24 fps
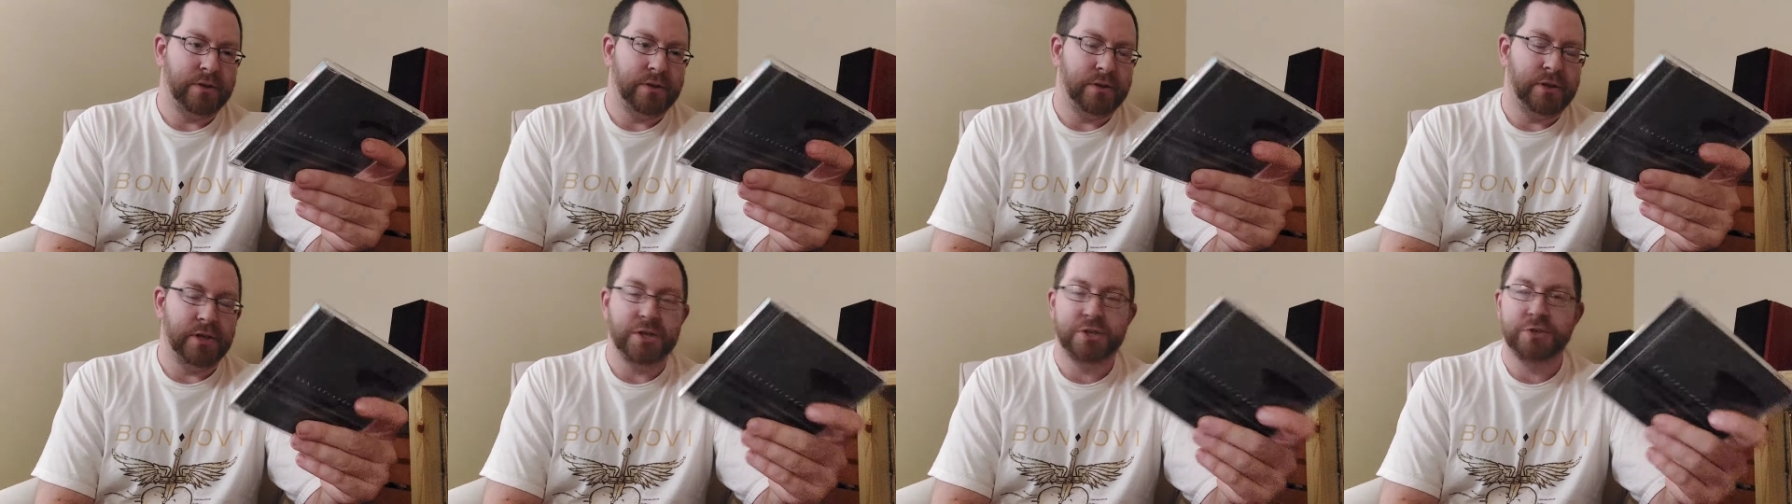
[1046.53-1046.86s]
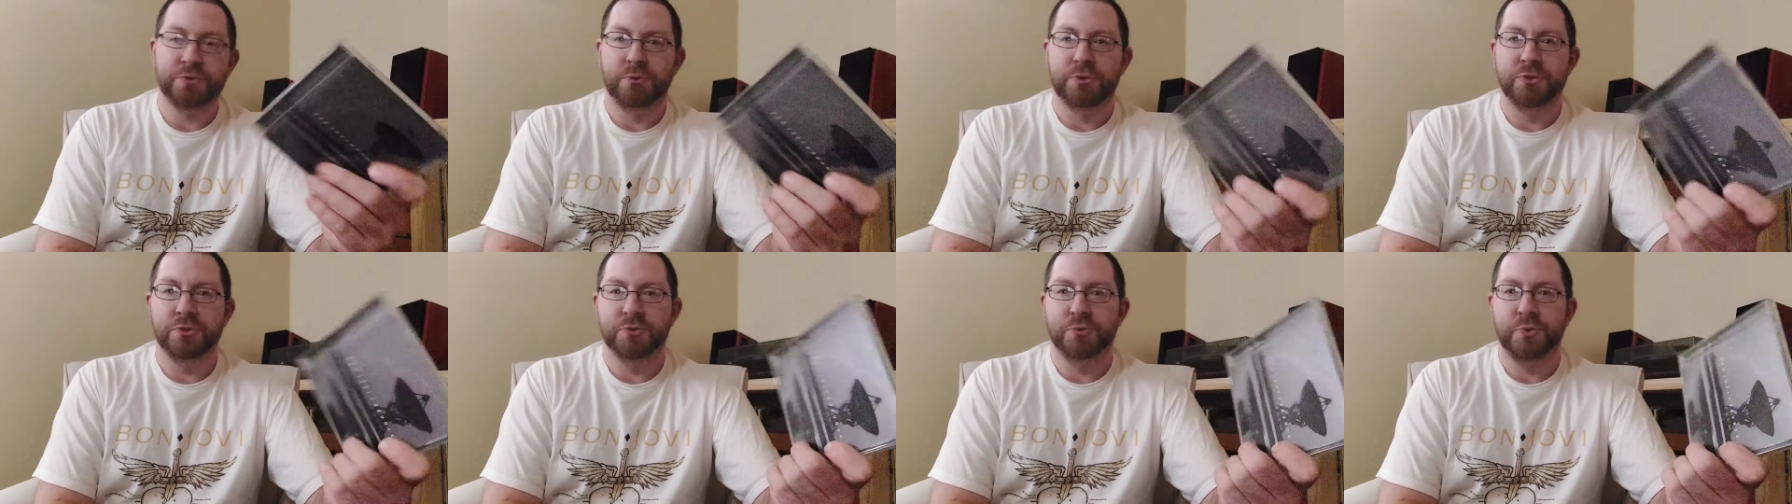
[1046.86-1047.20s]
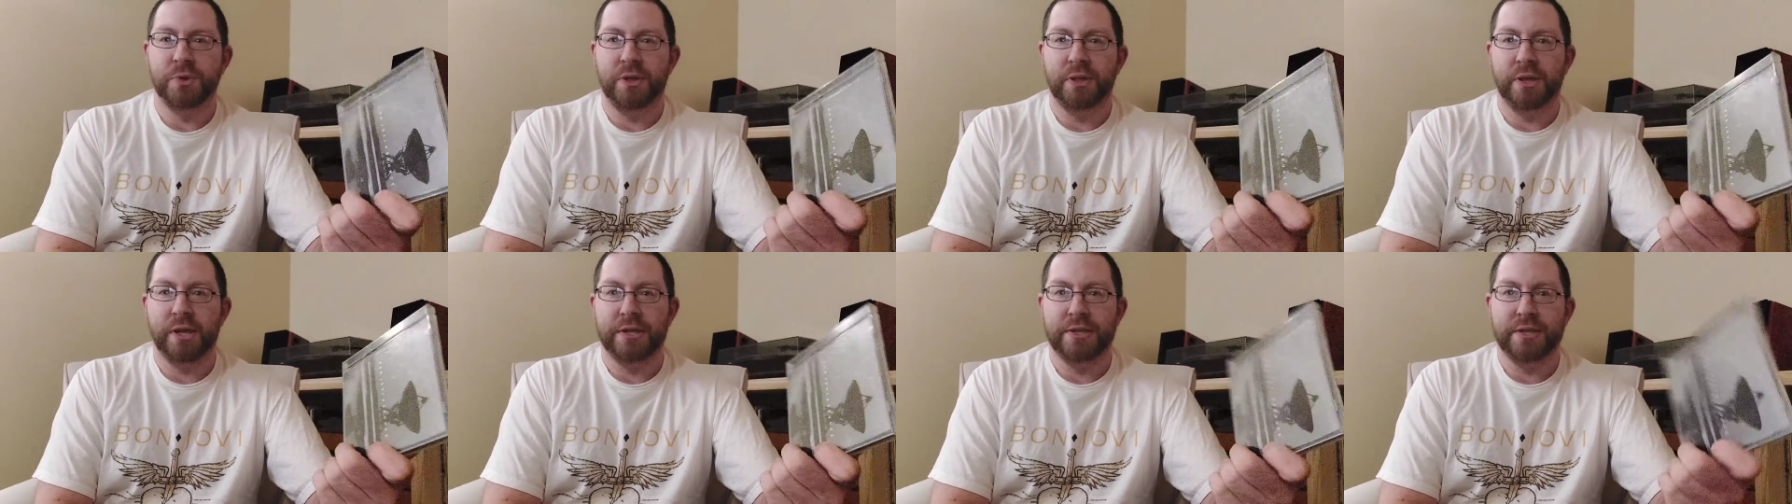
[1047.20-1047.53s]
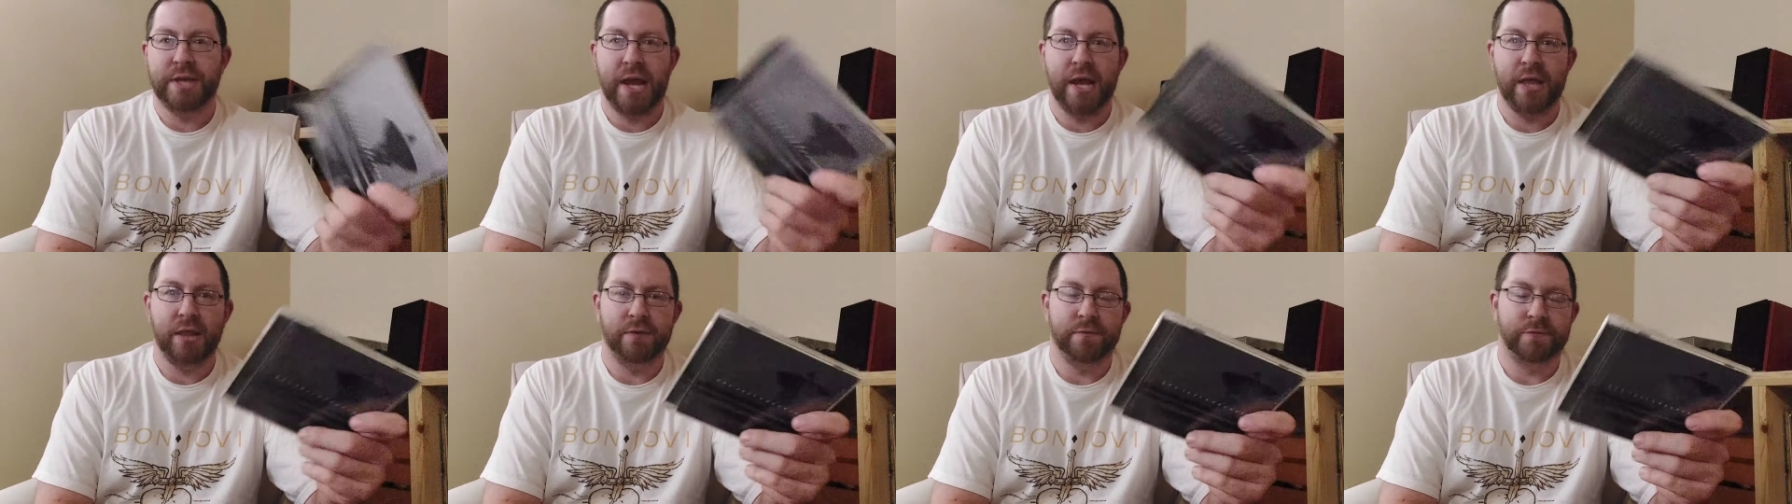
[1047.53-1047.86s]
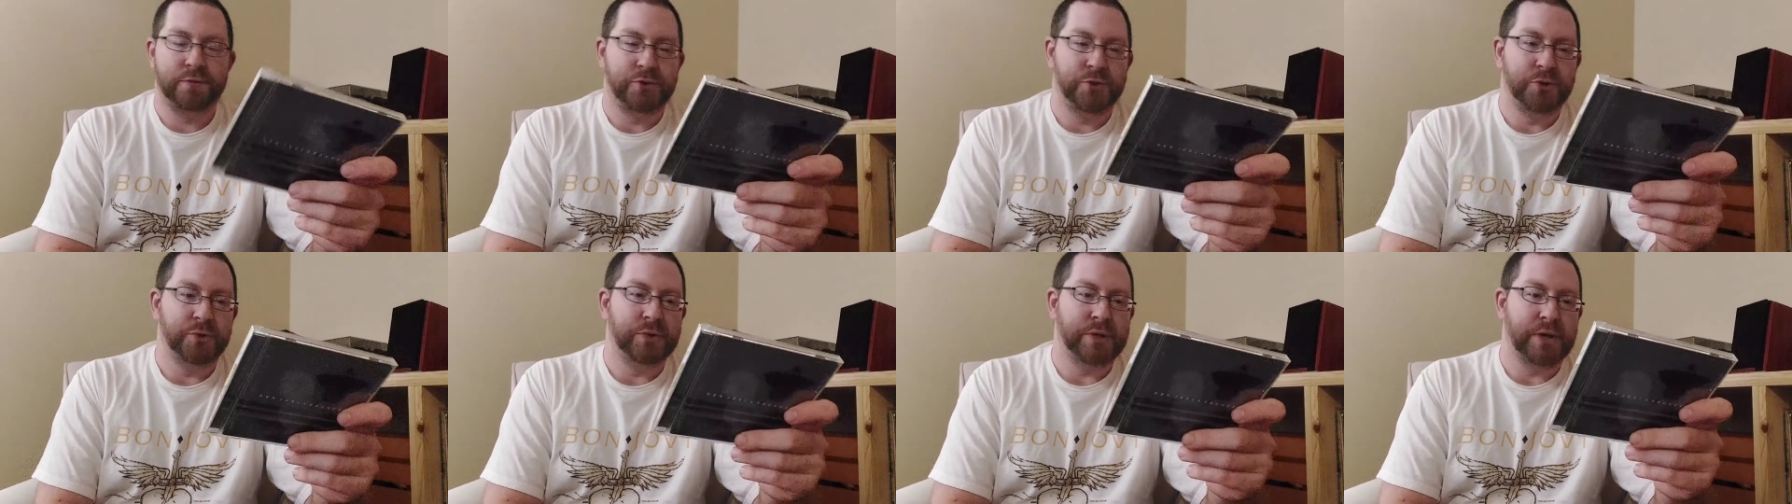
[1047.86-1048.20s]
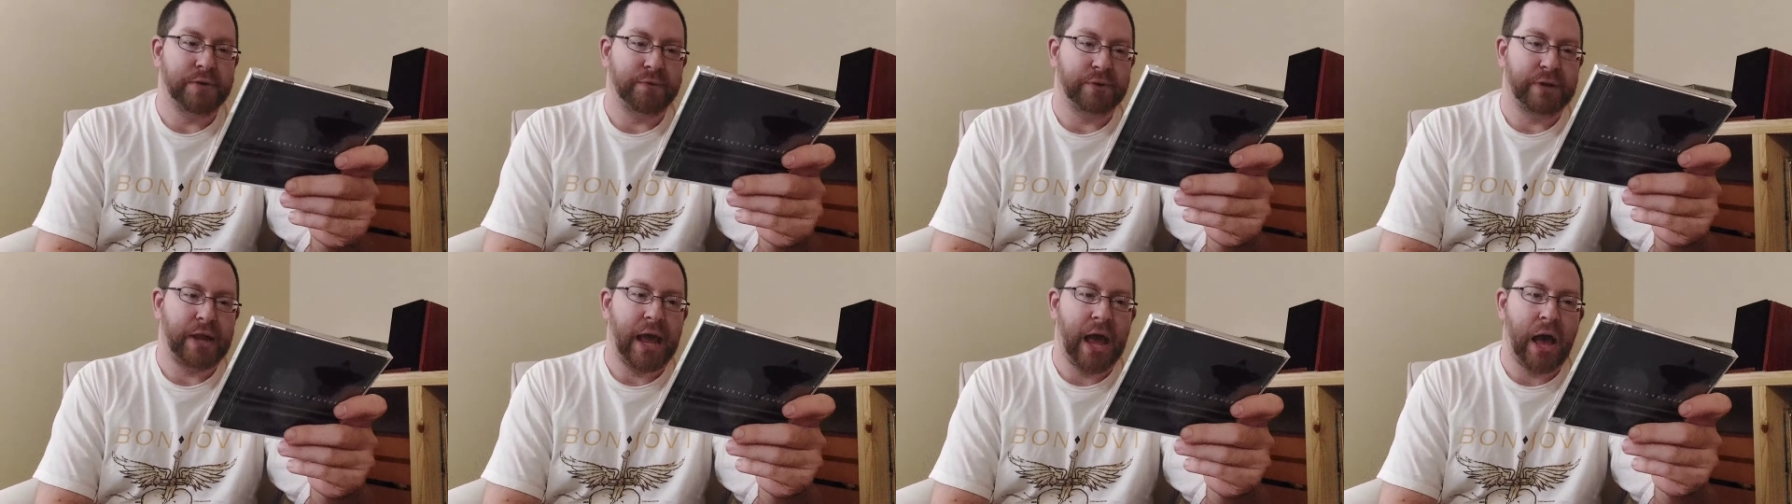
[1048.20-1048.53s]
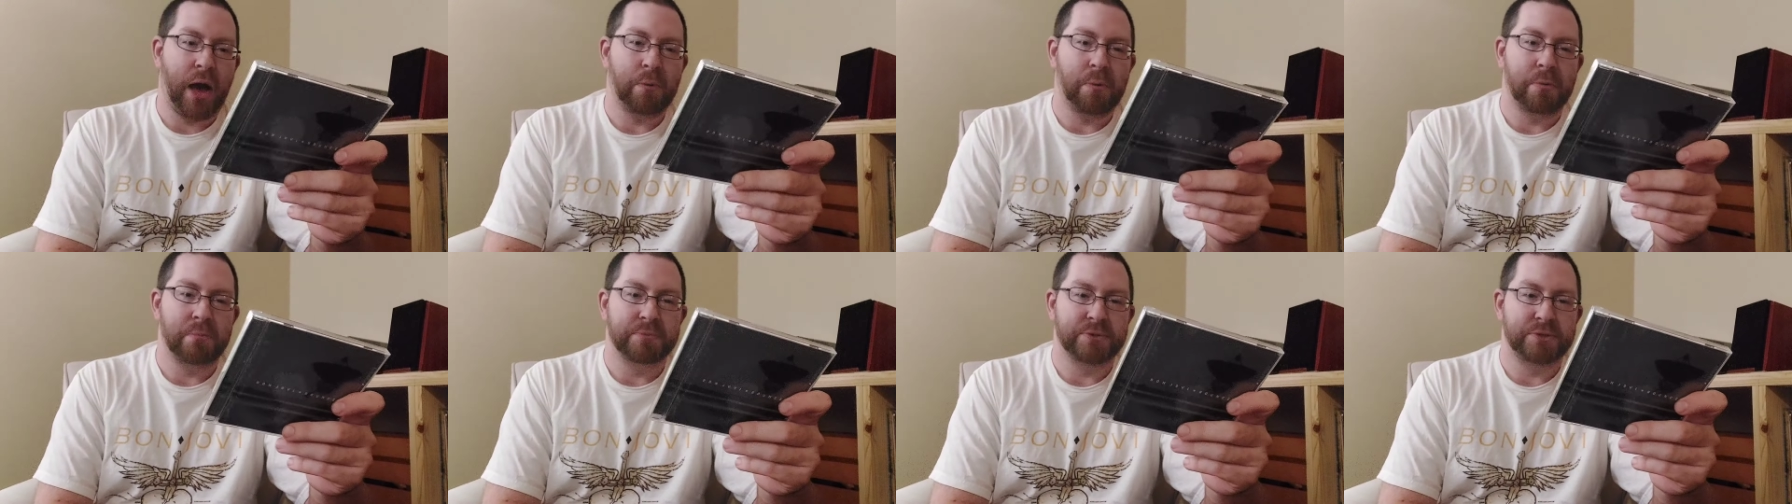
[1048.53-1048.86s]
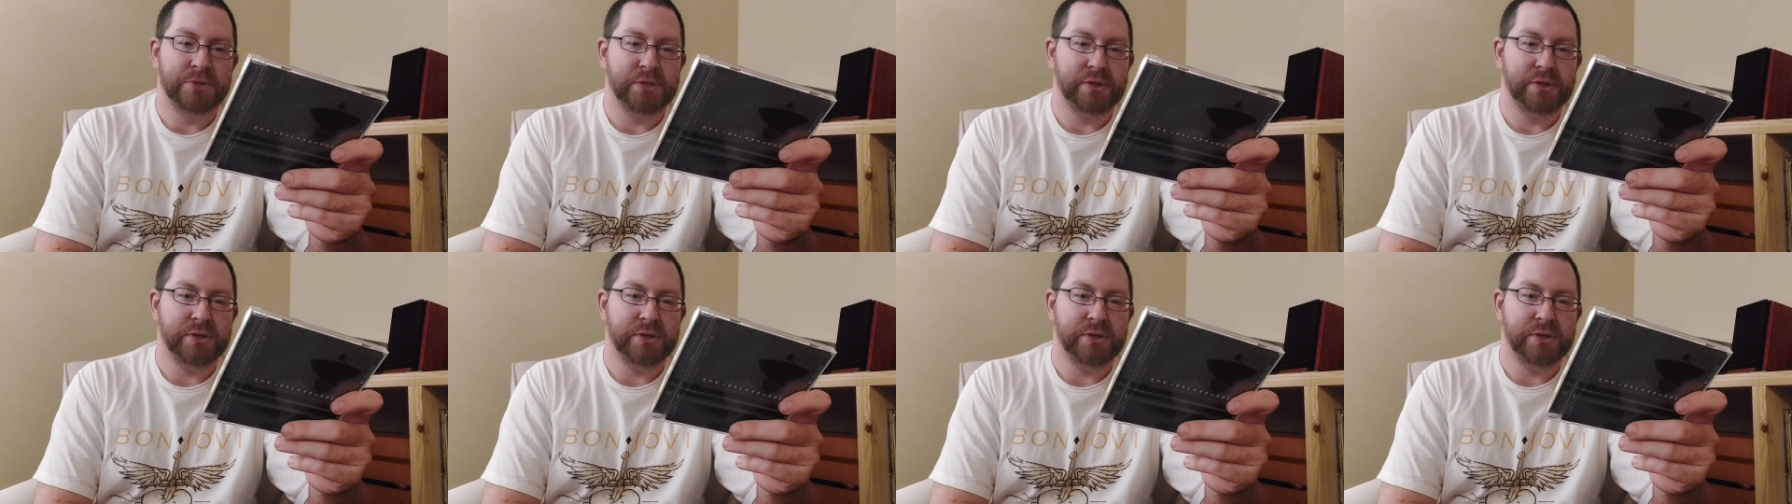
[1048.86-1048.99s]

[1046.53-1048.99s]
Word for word: this one's really a tale of two different albums.